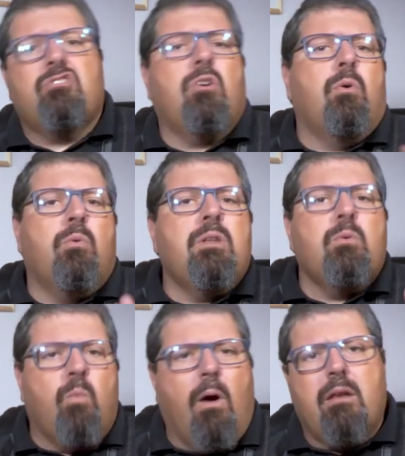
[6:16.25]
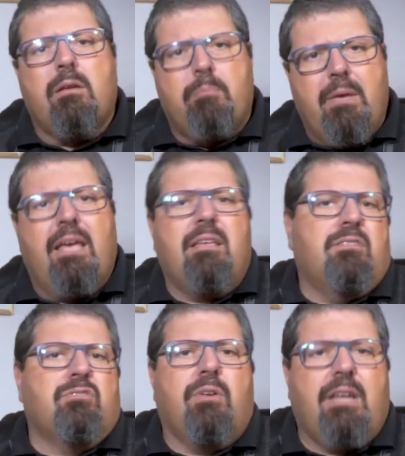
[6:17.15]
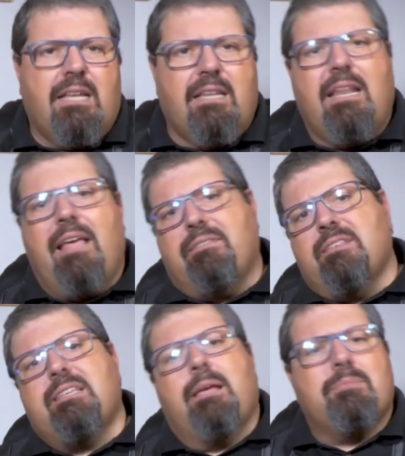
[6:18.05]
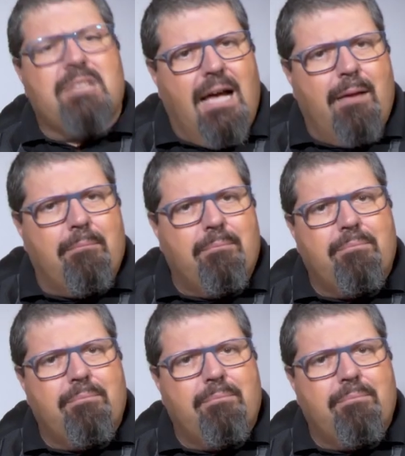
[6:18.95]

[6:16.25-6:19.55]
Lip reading: so only one pair is connected at the same time.